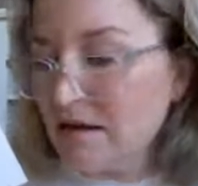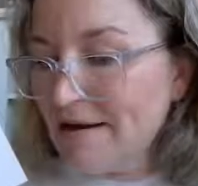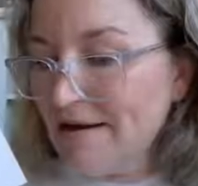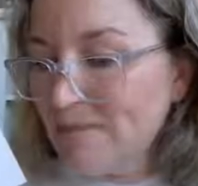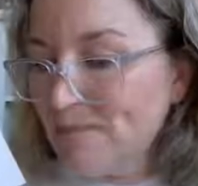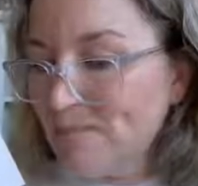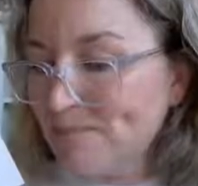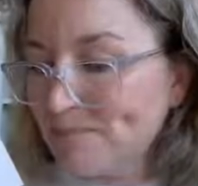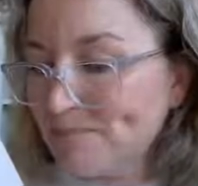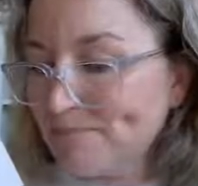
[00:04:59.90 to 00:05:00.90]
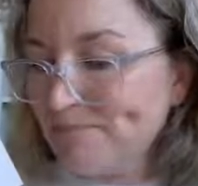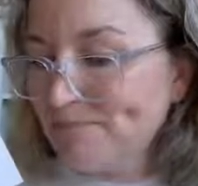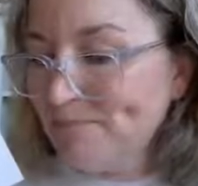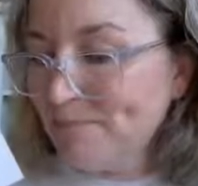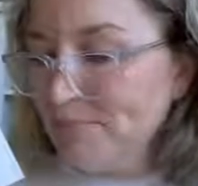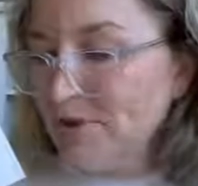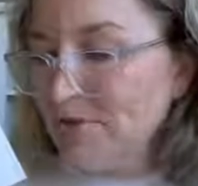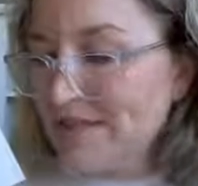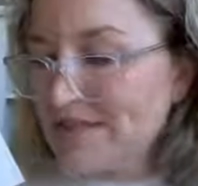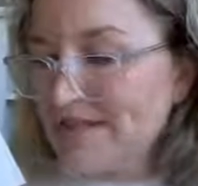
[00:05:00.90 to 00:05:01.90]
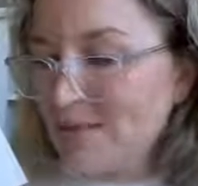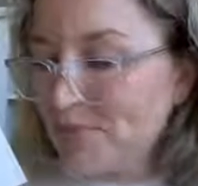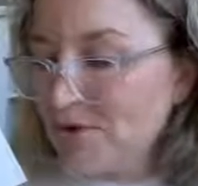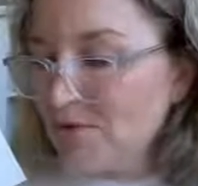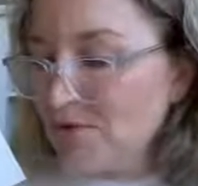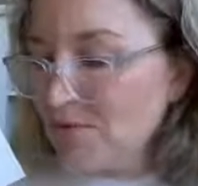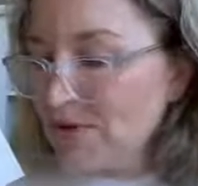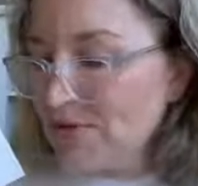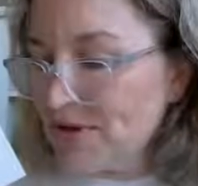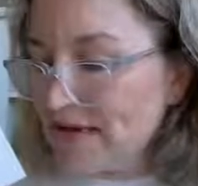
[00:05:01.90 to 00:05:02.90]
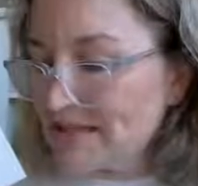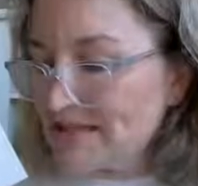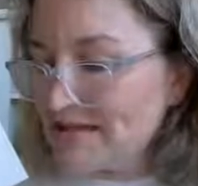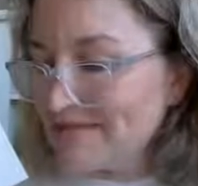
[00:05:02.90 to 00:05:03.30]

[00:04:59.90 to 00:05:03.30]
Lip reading: a blue, it's like a pure, it has